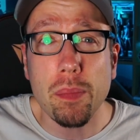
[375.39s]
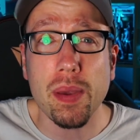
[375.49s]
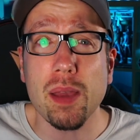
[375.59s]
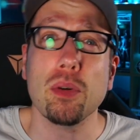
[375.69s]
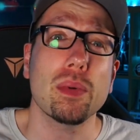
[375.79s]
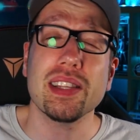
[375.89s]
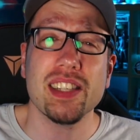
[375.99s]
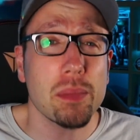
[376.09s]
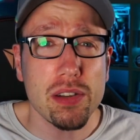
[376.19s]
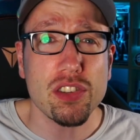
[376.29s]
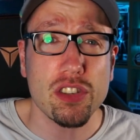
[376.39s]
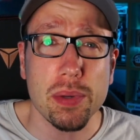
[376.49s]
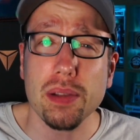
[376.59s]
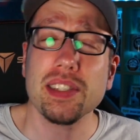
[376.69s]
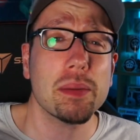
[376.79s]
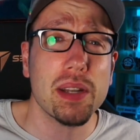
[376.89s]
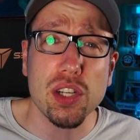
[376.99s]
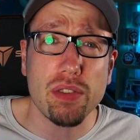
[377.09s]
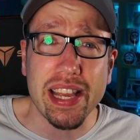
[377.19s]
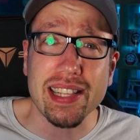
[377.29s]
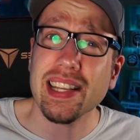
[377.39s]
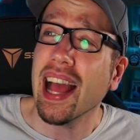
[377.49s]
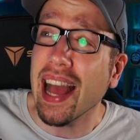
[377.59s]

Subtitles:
people with similar attributes, similar traits,